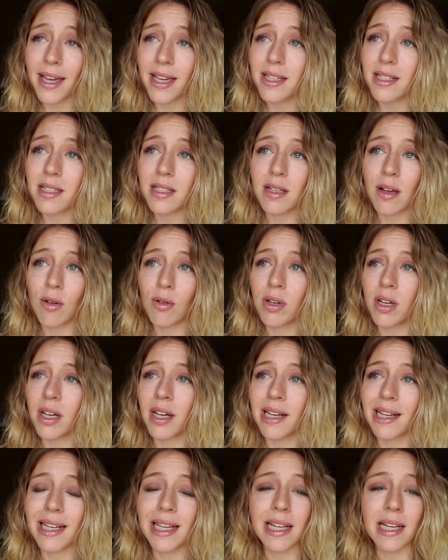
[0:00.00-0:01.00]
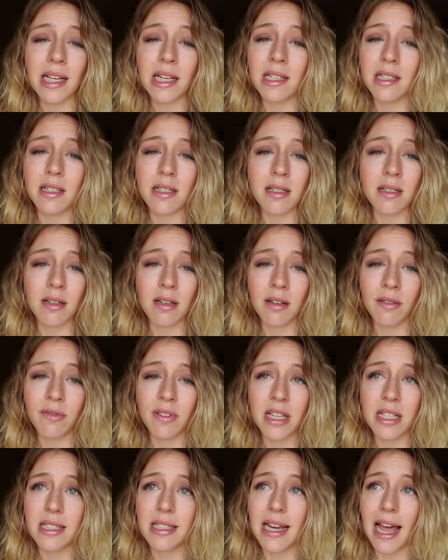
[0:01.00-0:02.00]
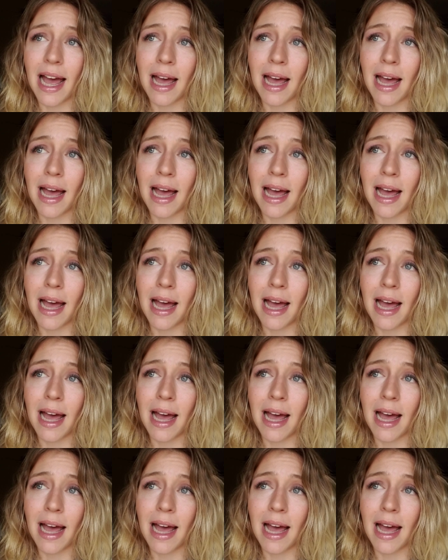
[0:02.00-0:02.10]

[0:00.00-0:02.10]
He's so good. He didn't deserve this to